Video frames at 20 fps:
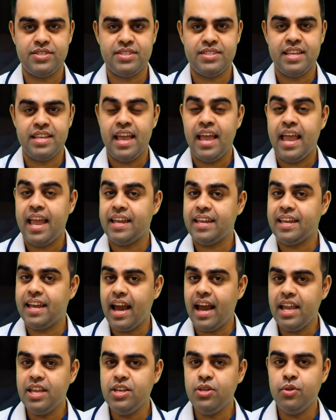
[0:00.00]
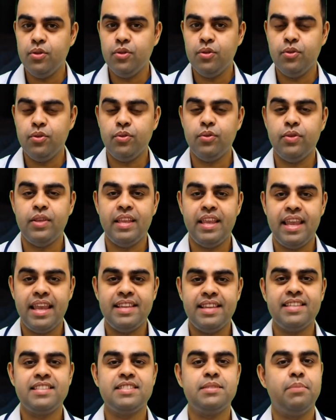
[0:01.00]
or stepping sideways.
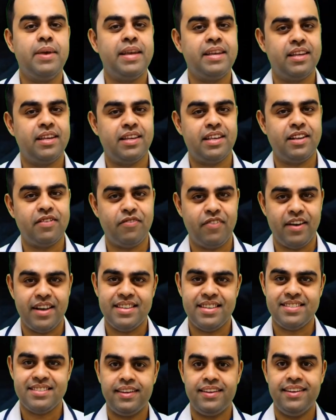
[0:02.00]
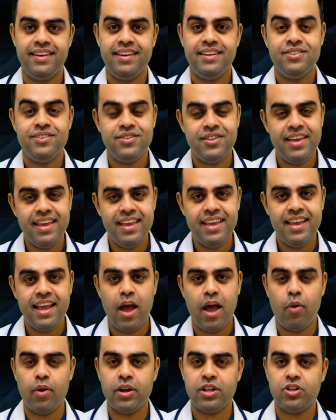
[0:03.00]
That places extra
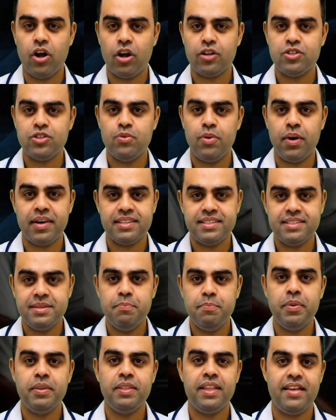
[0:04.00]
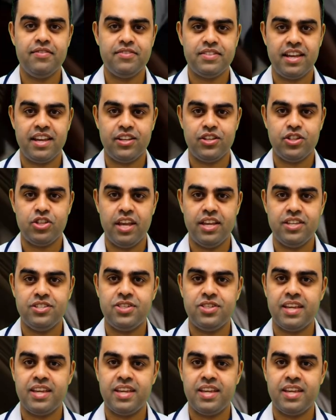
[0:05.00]
stress on the joint with every step you